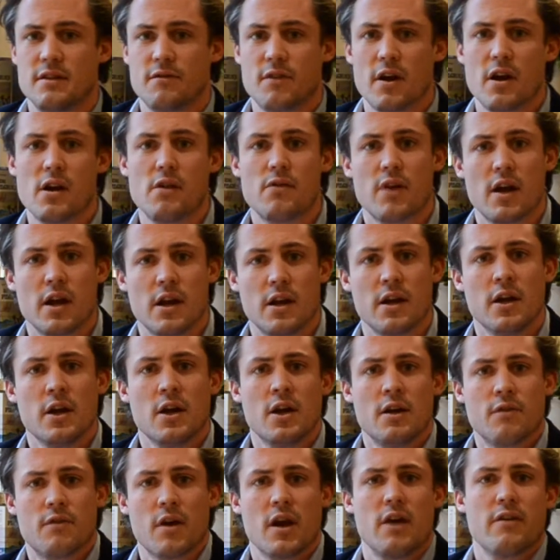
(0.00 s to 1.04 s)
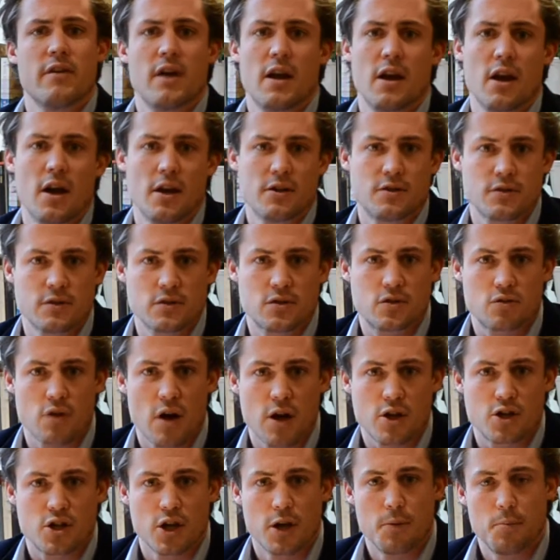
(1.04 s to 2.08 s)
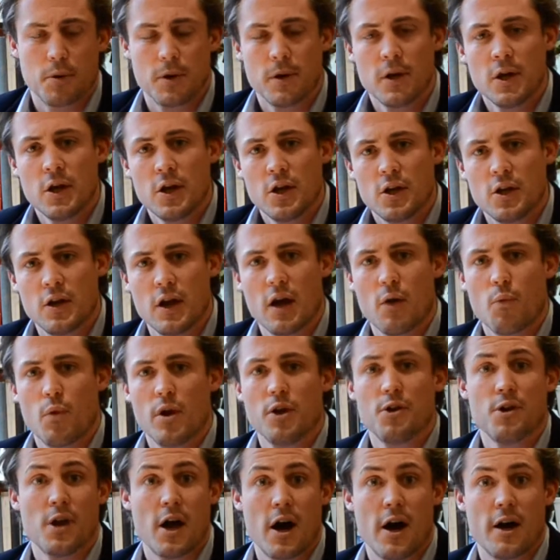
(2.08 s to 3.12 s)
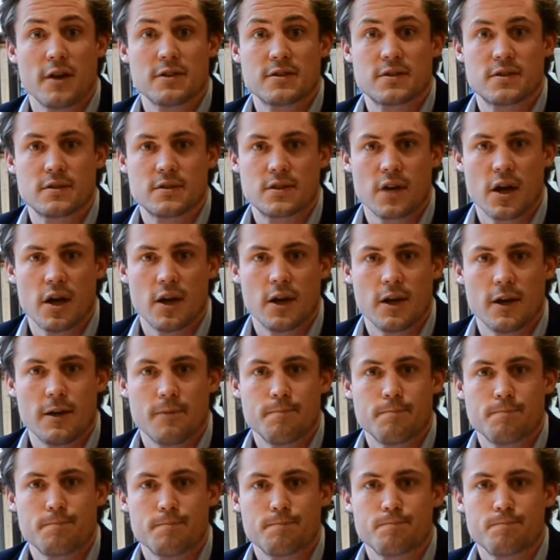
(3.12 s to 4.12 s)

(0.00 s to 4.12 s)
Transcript: very light on structure, but it will last certainly.